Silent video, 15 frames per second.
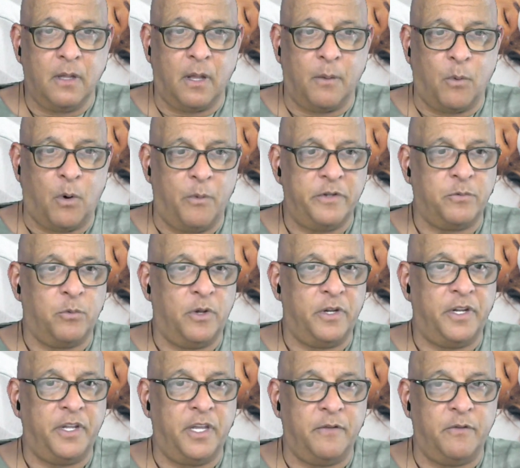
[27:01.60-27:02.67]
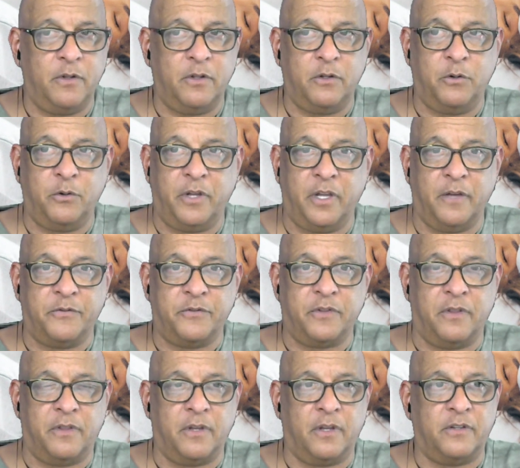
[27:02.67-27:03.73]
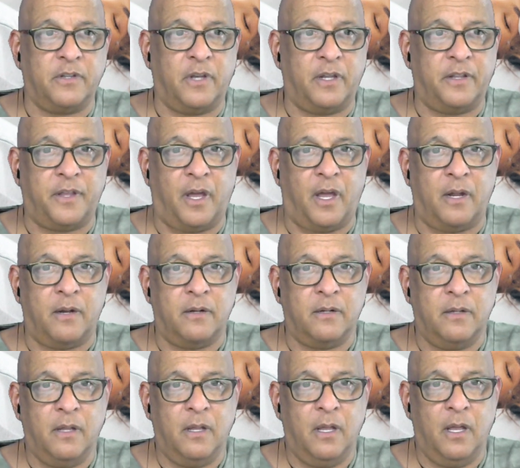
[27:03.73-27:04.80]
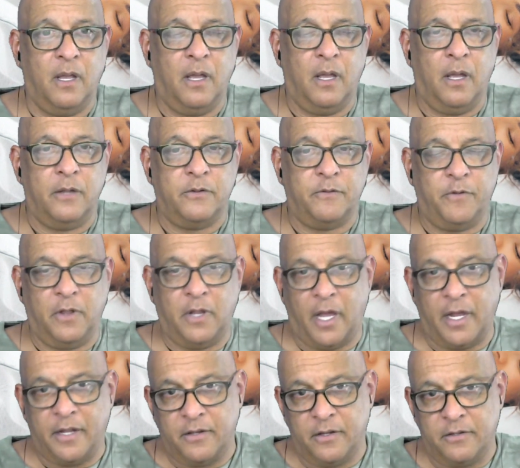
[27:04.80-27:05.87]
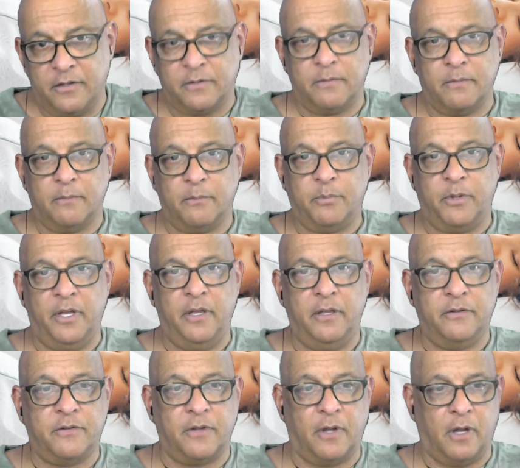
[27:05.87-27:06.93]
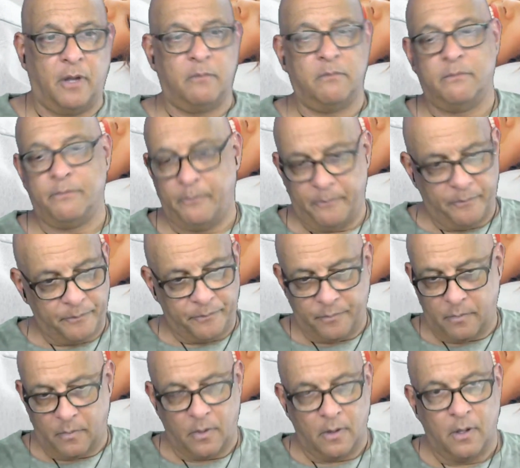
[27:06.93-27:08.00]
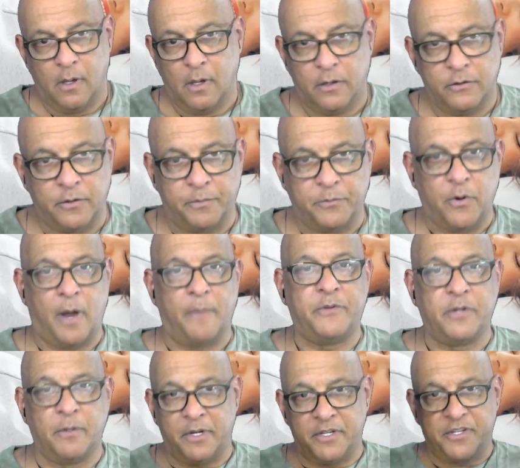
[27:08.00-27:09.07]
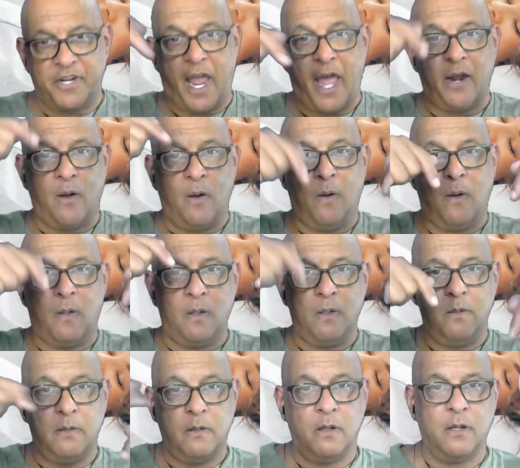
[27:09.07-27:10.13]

I'm always wanting to give you little gifts and things like that. So if you like this, please subscribe to my channel.